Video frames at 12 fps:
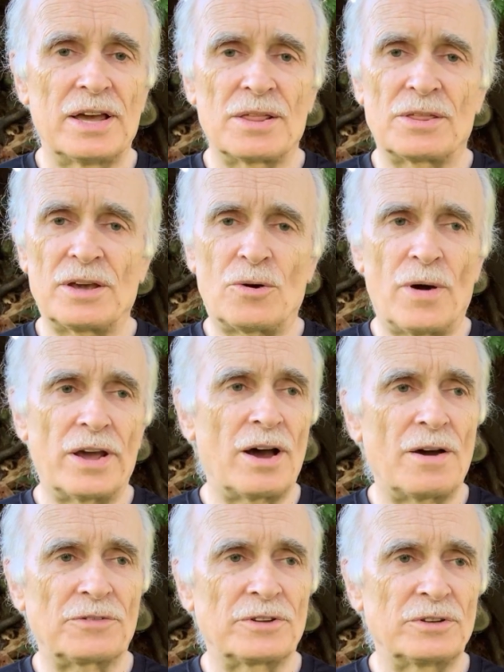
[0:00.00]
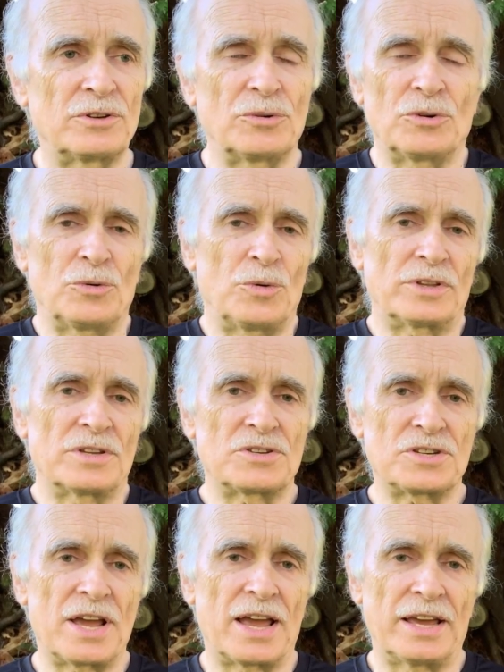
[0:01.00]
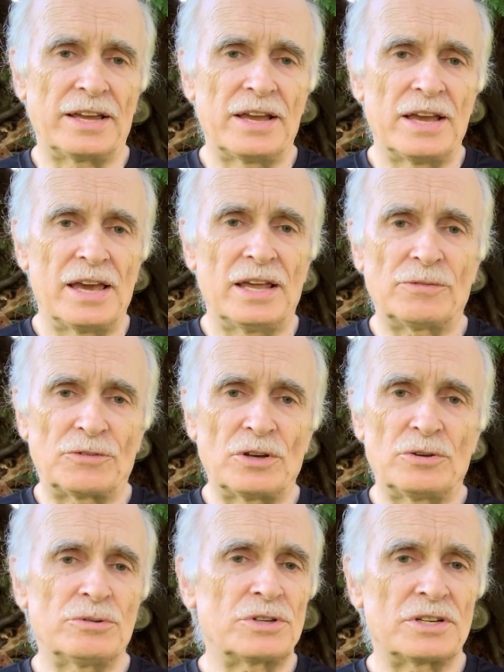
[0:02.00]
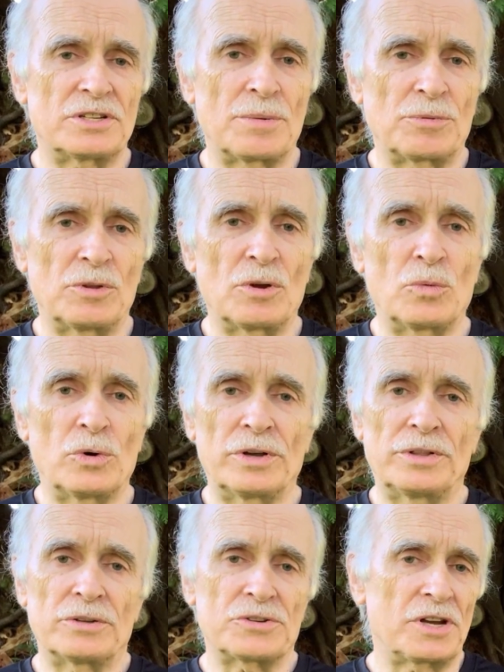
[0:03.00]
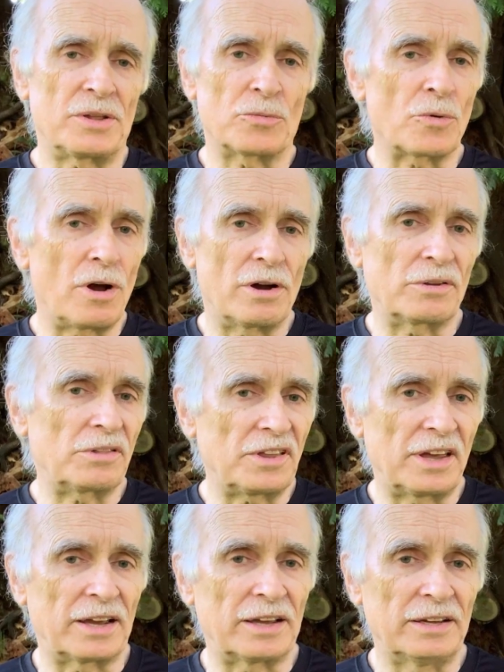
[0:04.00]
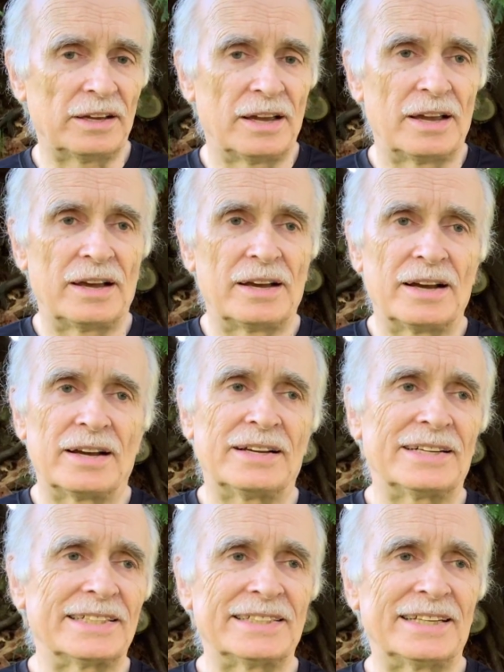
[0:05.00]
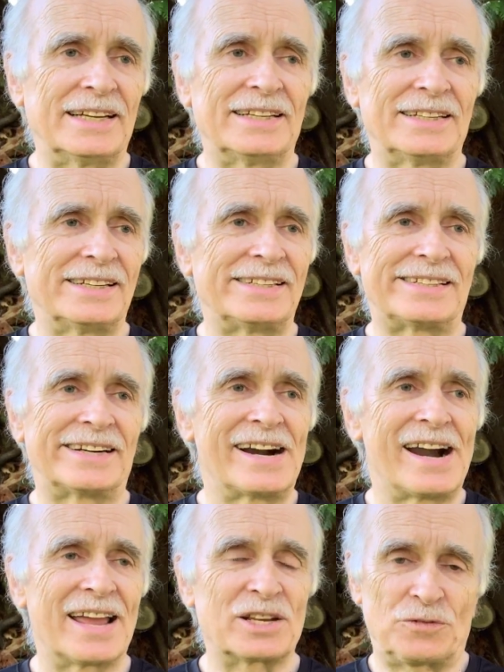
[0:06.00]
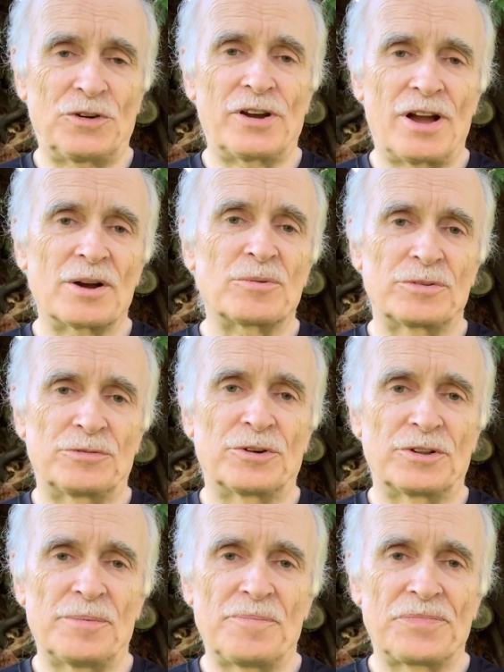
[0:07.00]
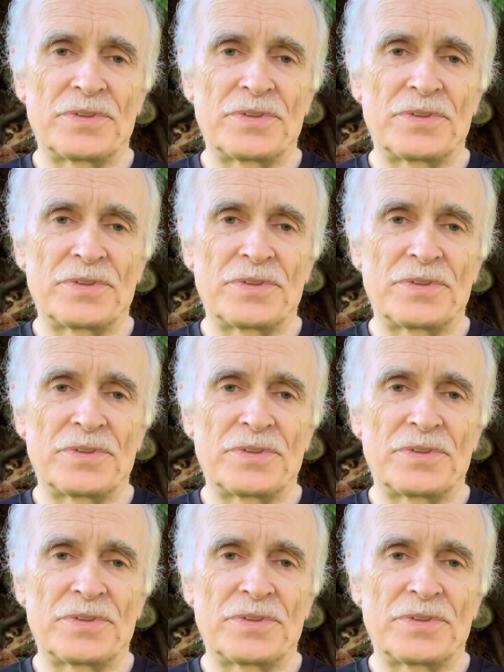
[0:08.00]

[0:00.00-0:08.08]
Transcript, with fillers: They quite often don't know what to say. And if they do say something, they're worried they'll say the wrong thing. Uh, it's very awkward for them.